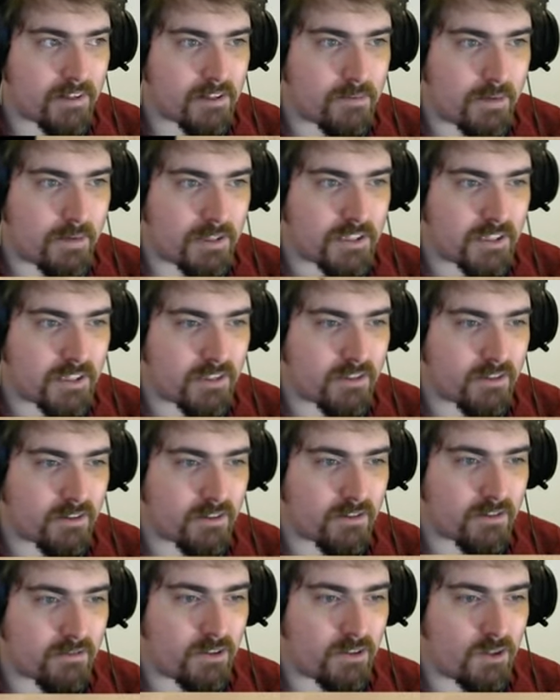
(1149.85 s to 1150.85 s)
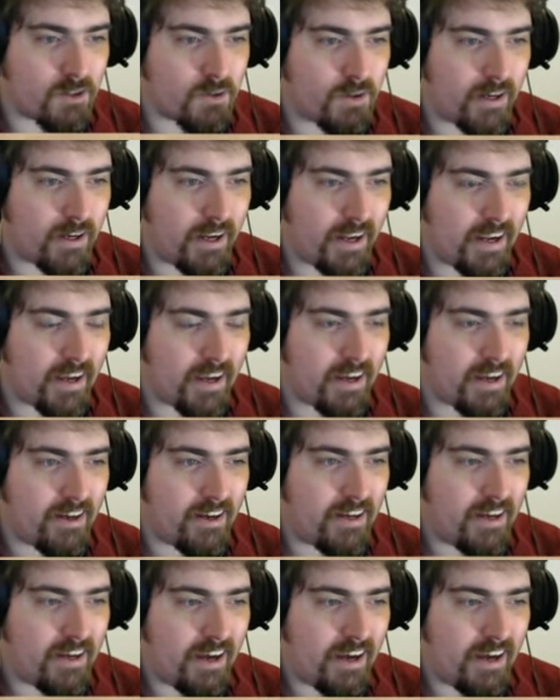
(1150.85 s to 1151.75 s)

smashing through here.